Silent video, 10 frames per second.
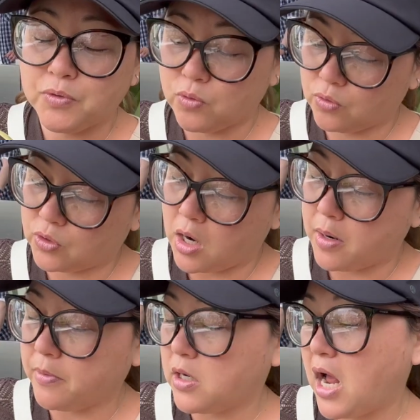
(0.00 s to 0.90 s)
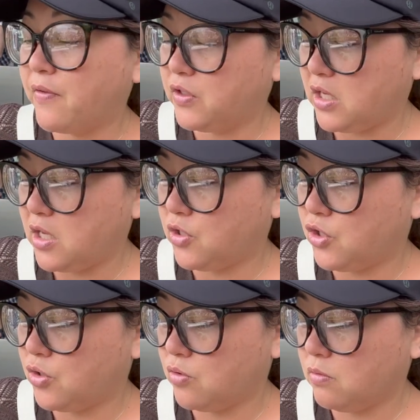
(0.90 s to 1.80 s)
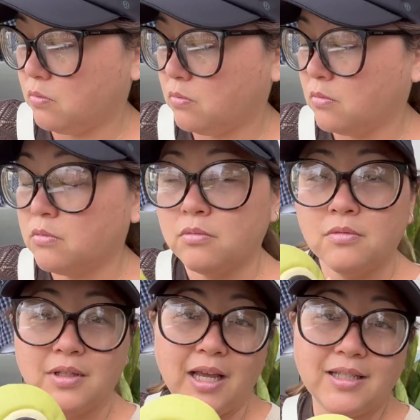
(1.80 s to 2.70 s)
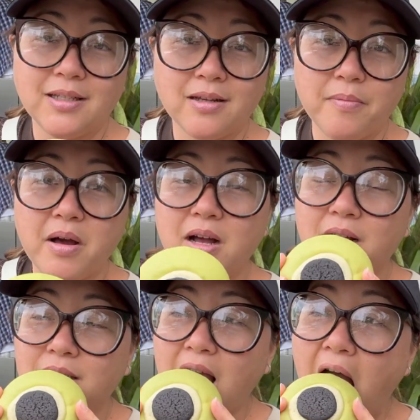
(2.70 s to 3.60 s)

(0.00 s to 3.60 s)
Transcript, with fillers: So sorry, I'm gonna have to eat you. Itadakimasu.